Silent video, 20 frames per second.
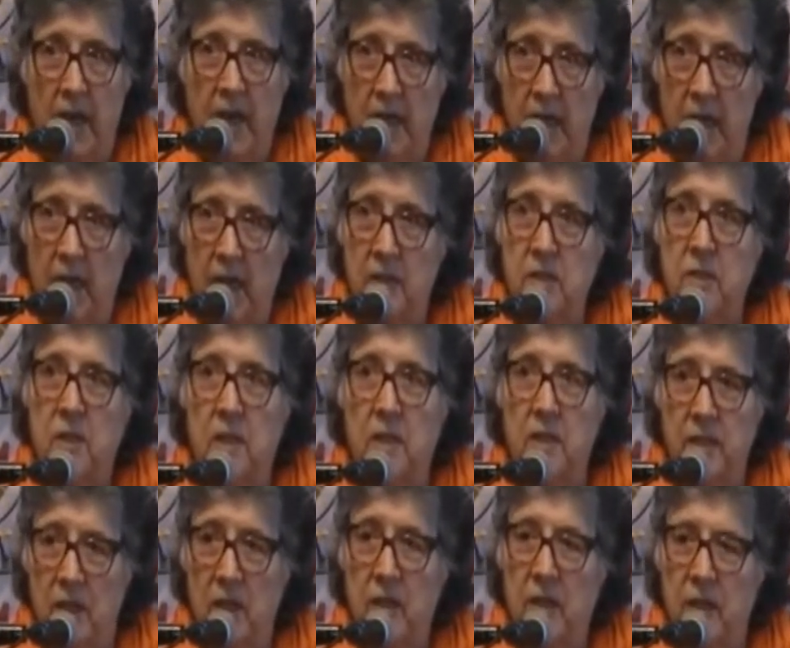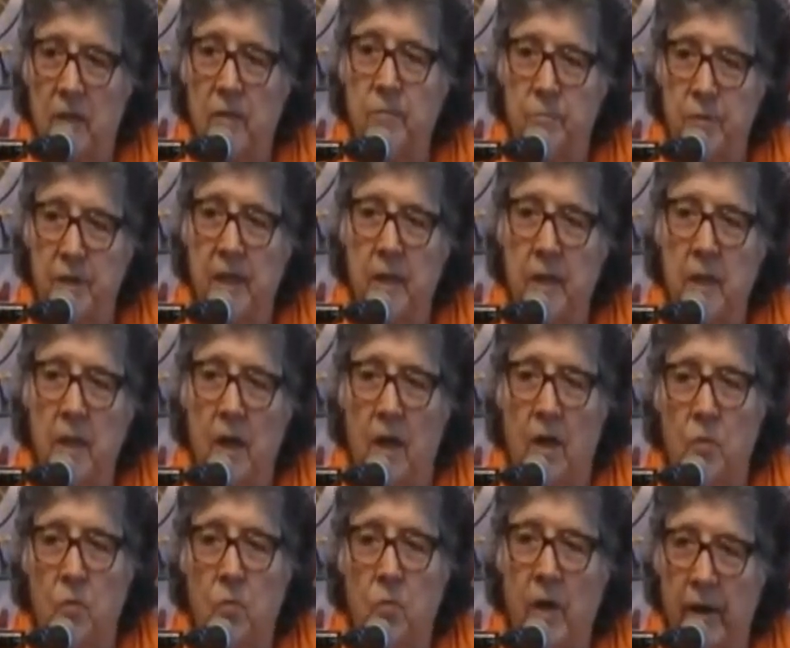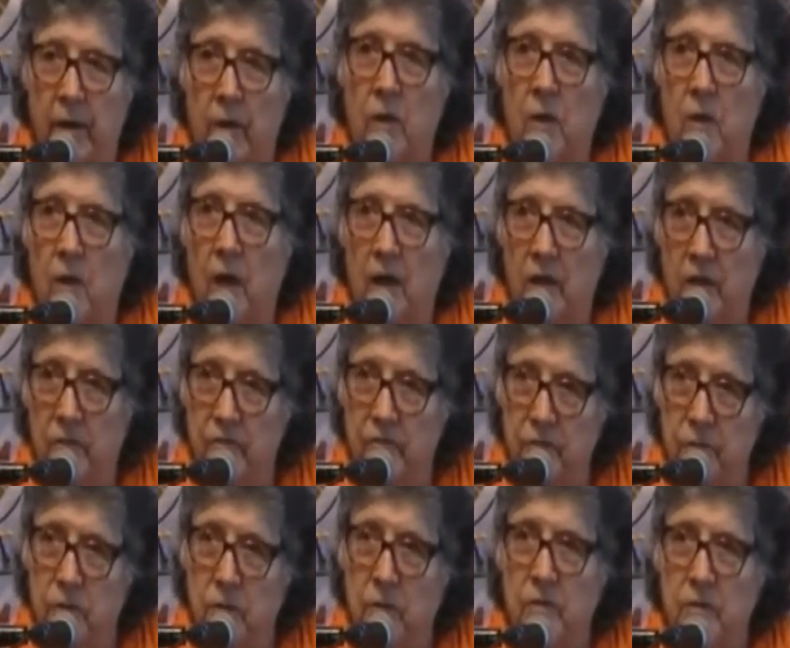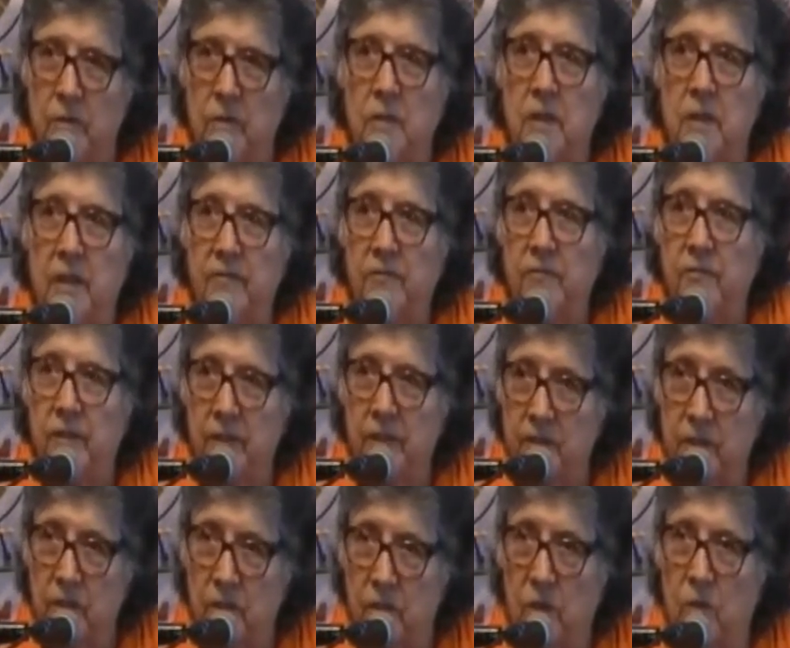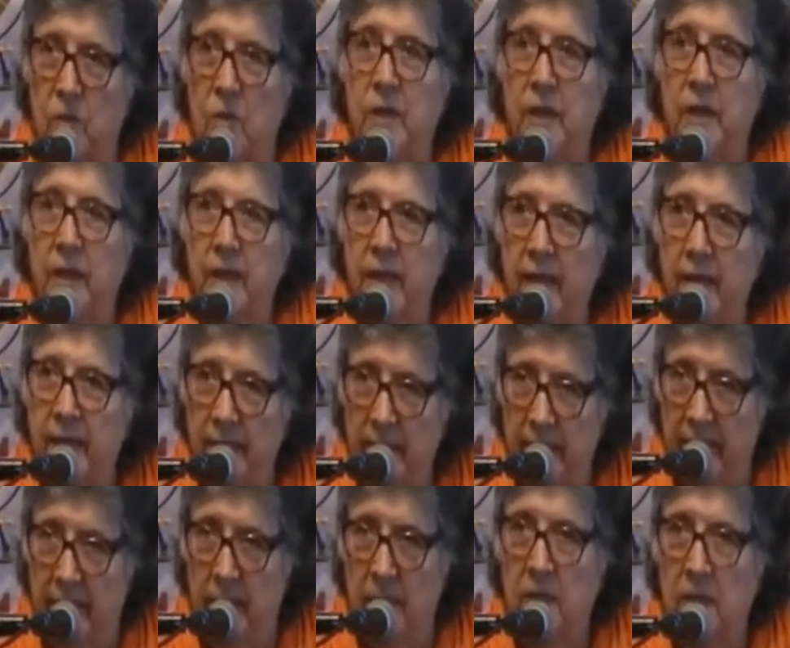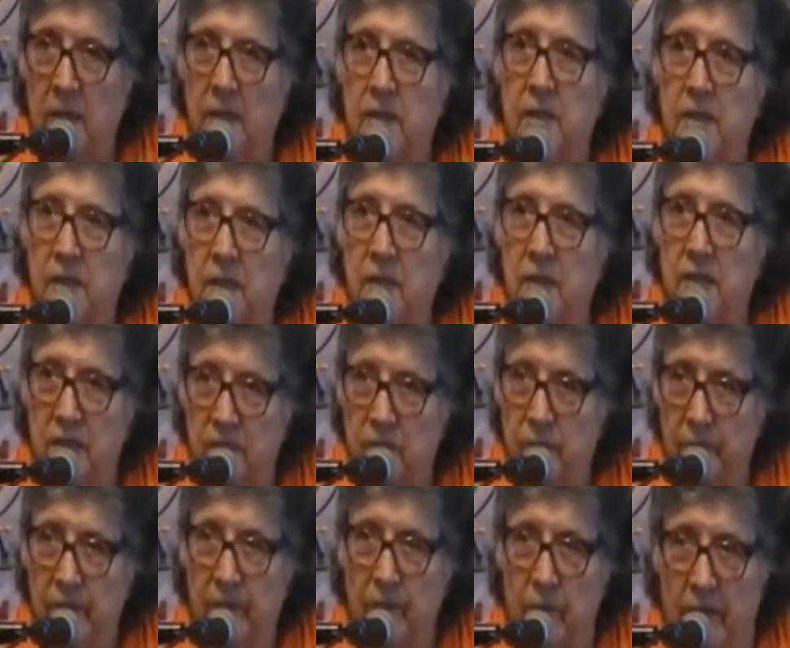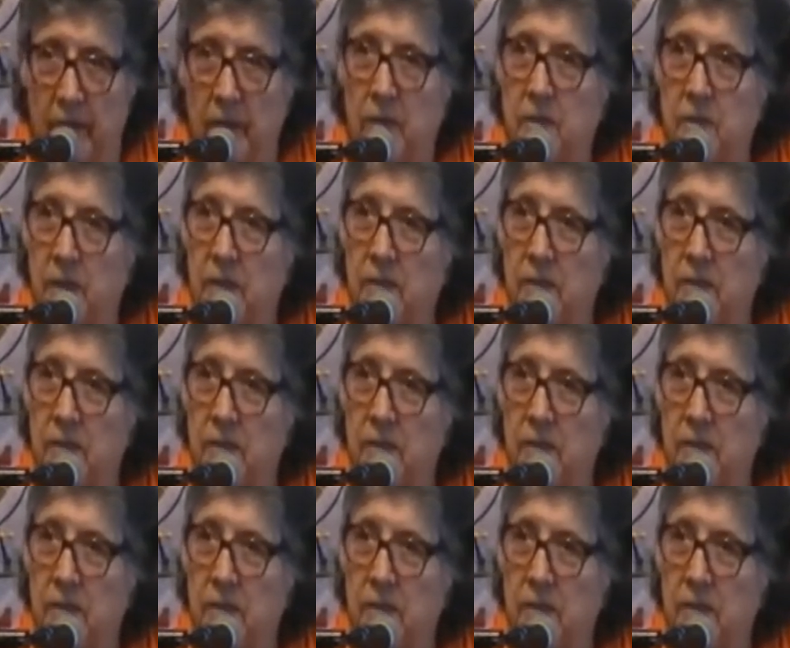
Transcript: and be aware of your physical healing spirit.